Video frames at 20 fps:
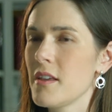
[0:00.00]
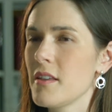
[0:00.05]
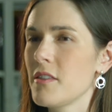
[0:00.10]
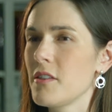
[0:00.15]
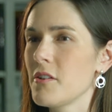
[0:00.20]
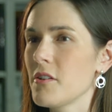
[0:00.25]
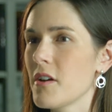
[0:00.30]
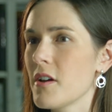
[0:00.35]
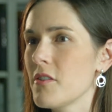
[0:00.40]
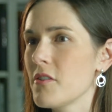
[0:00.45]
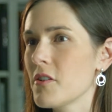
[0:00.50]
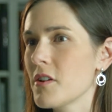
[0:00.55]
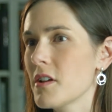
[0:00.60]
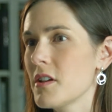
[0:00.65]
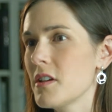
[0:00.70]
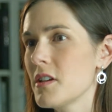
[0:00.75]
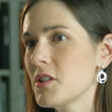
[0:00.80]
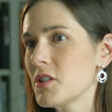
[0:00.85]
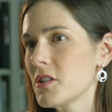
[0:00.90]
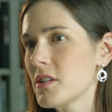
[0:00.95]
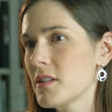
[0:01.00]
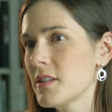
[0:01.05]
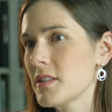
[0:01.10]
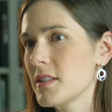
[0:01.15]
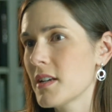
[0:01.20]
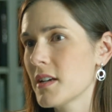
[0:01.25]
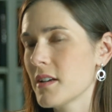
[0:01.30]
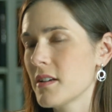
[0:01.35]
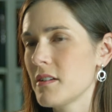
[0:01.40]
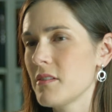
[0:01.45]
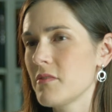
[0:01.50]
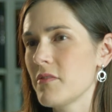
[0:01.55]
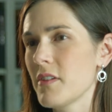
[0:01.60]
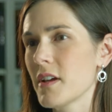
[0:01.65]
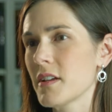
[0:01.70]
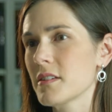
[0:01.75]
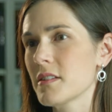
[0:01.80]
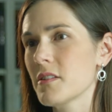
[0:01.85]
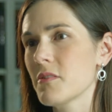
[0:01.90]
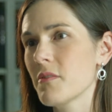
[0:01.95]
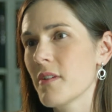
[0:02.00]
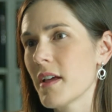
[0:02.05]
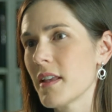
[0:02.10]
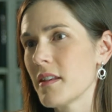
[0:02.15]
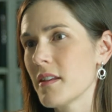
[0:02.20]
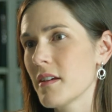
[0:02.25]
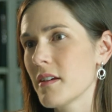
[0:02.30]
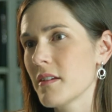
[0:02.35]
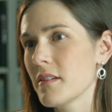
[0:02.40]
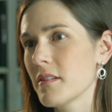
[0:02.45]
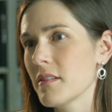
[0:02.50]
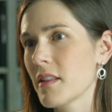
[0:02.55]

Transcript: There are other conditions that can affect the retina,